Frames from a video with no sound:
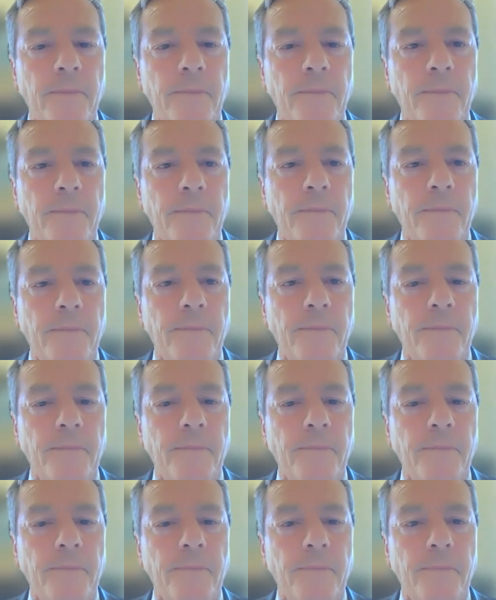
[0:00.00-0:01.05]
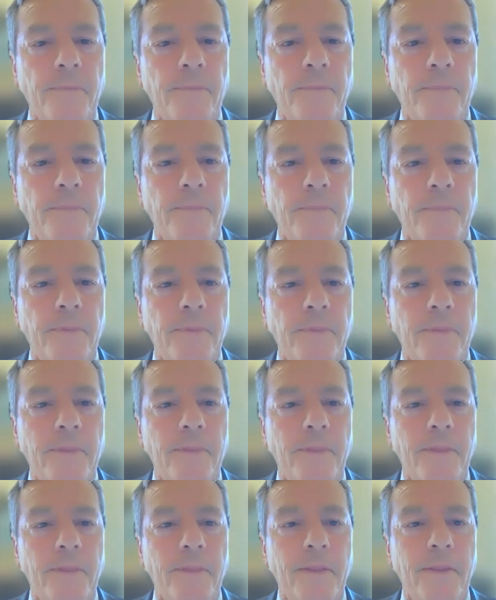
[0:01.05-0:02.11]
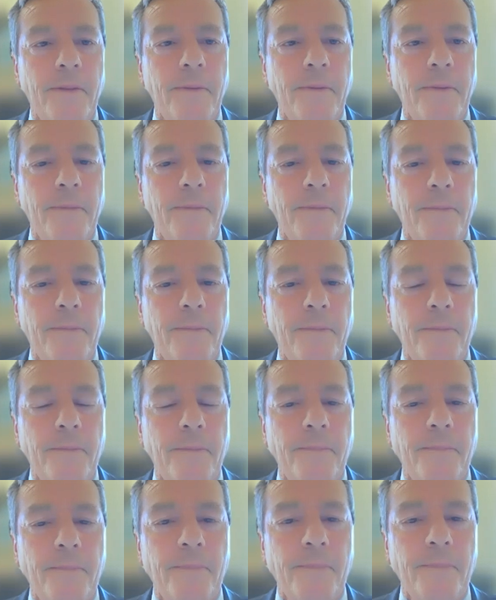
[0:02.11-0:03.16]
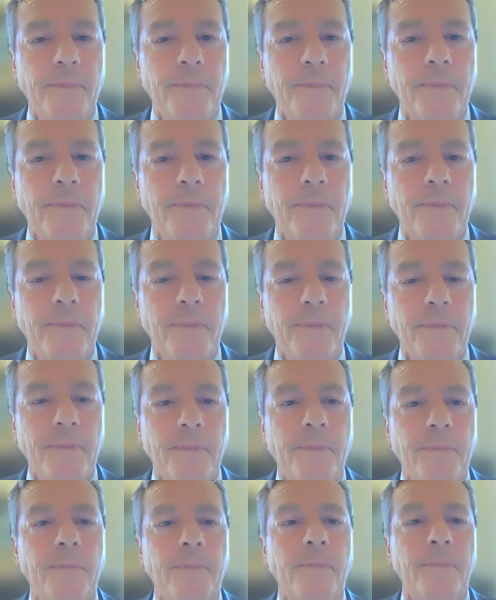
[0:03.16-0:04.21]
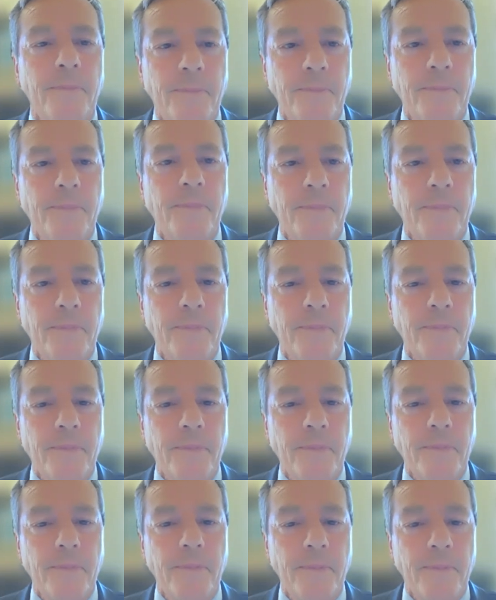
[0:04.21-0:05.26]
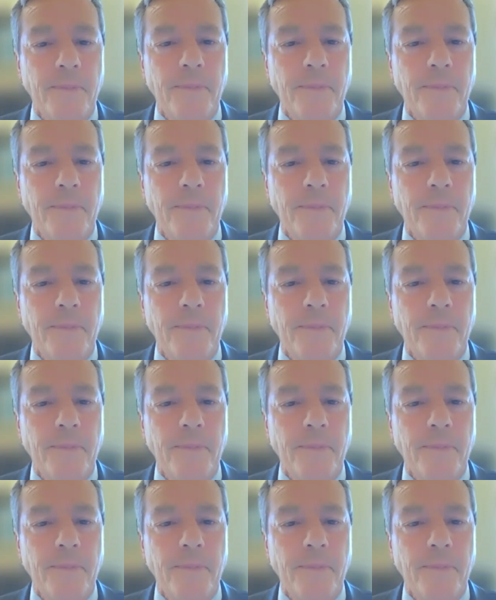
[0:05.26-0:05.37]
The person shown says nothing.